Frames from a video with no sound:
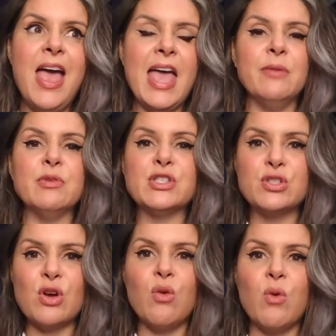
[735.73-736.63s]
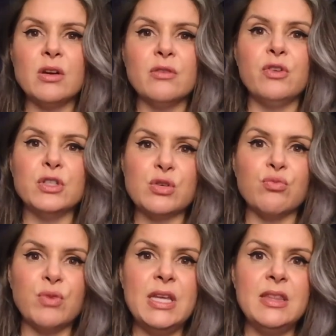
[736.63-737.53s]
And it was so wonderful to
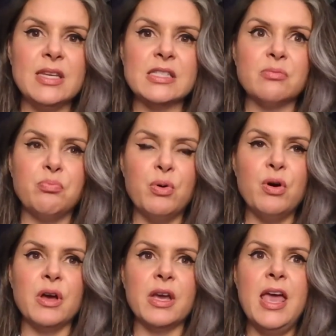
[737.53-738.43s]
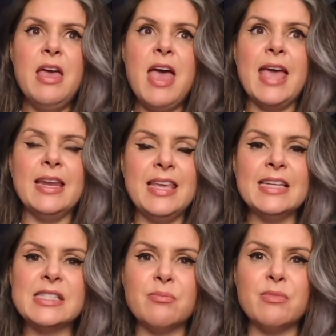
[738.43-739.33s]
read this book and
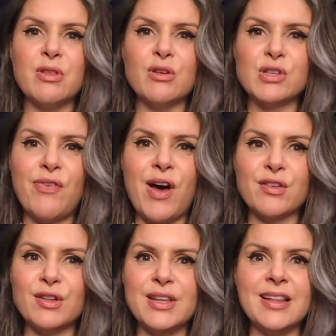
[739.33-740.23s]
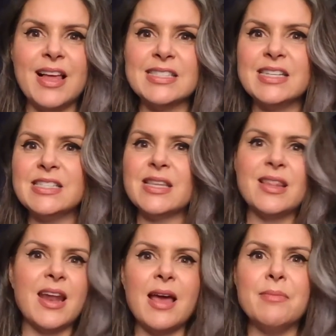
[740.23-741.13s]
get some of those fatherly lessons
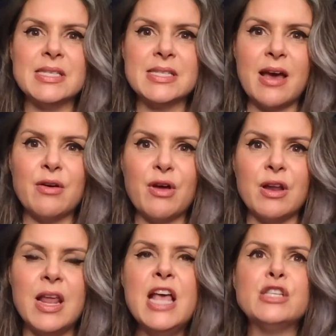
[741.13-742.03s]
that I missed out on.